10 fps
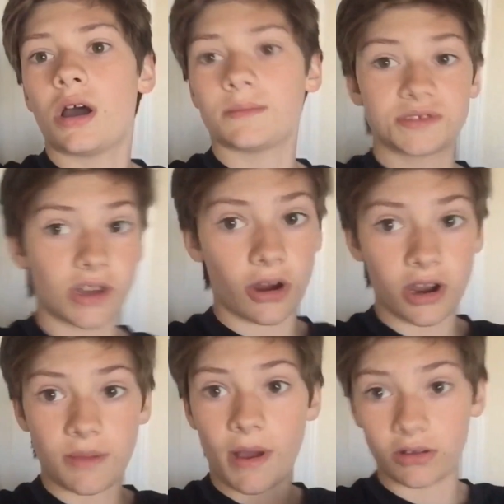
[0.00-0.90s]
I'm
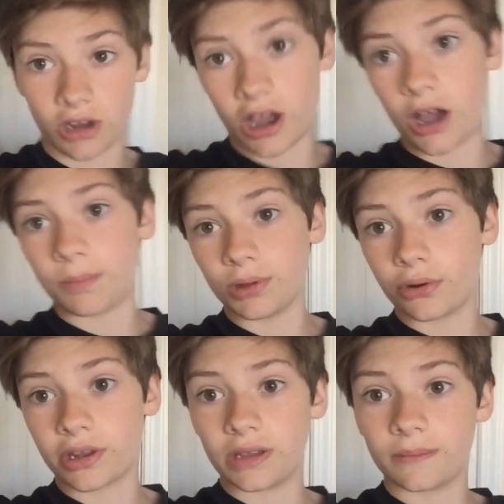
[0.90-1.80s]
sorry about not
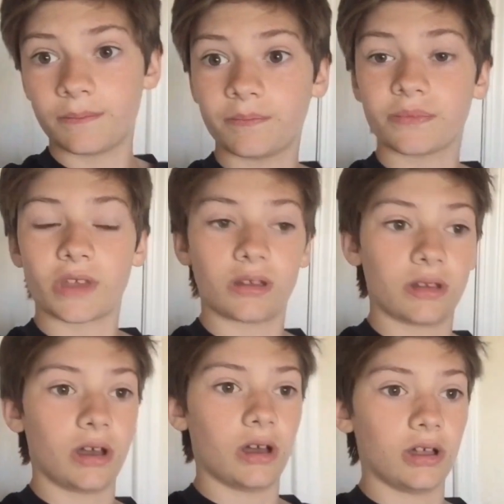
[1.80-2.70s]
uploading.
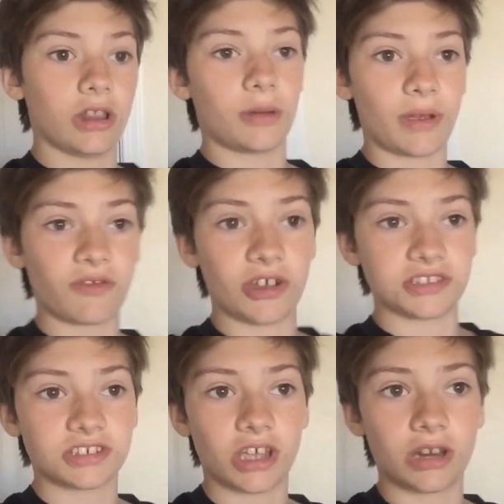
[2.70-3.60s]
Uh, a lot of my
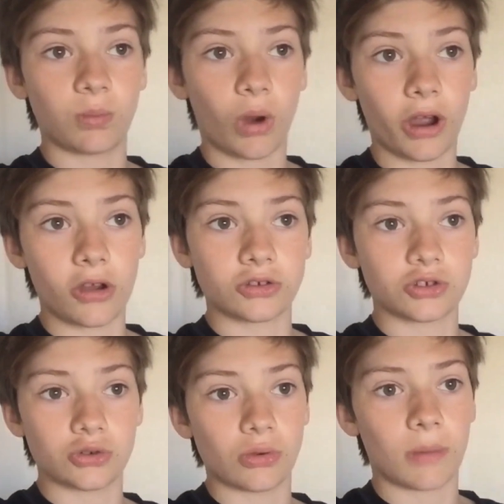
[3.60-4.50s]
friends said, why
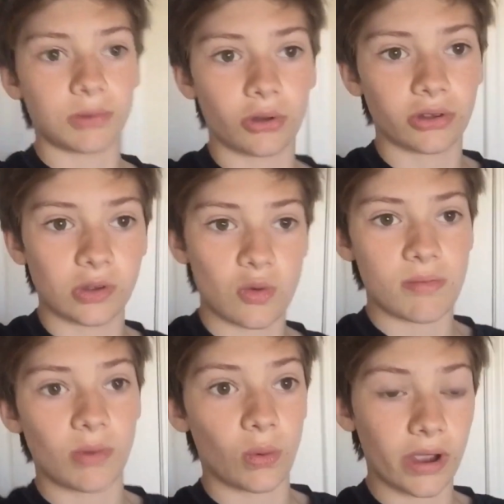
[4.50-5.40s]
aren't you uploading?
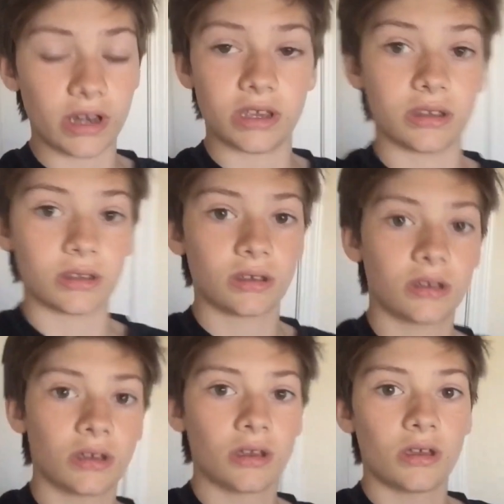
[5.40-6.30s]
We've been waiting.
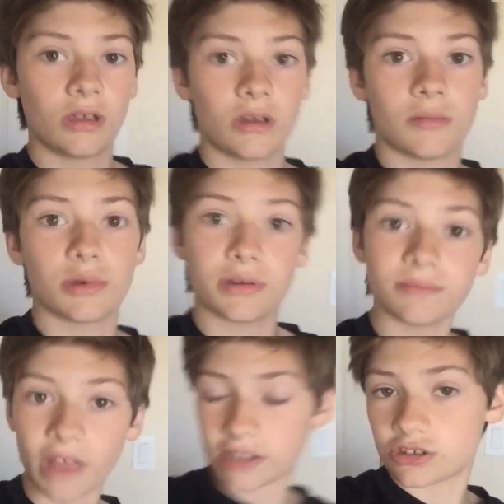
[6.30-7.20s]
But
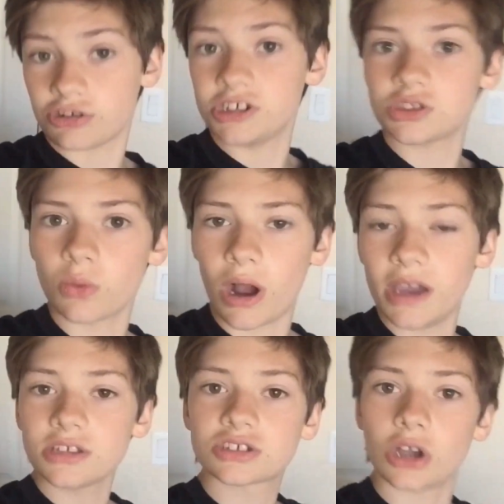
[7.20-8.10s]
that's the reason
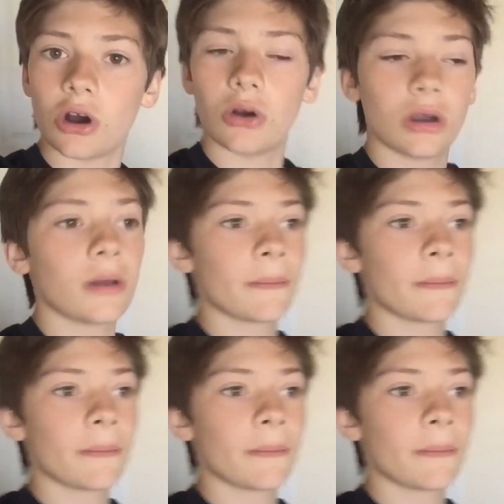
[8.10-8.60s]
why. So